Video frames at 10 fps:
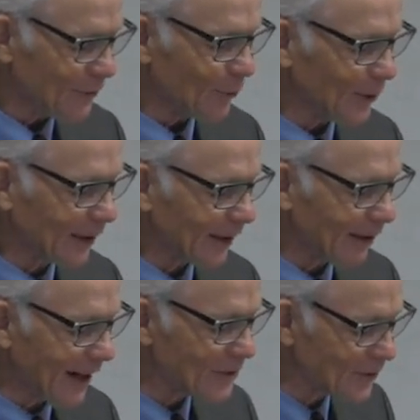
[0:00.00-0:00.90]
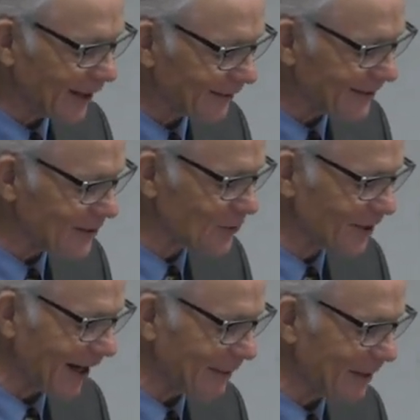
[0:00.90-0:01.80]
To declare, I say at this
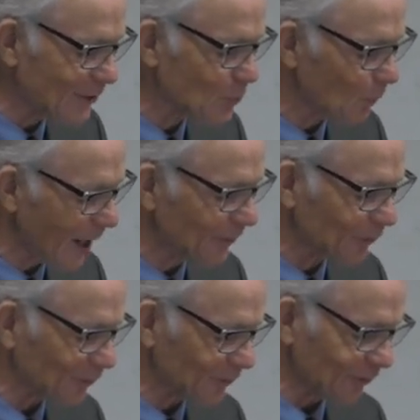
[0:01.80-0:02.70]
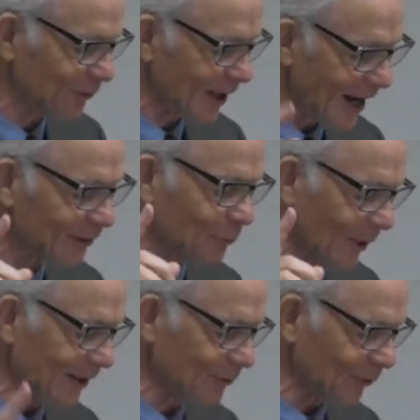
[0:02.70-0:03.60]
time, his righteousness, God's
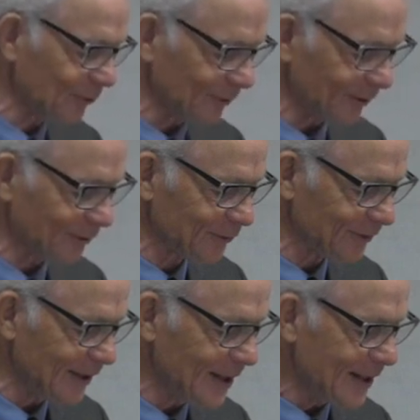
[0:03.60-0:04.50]
righteousness,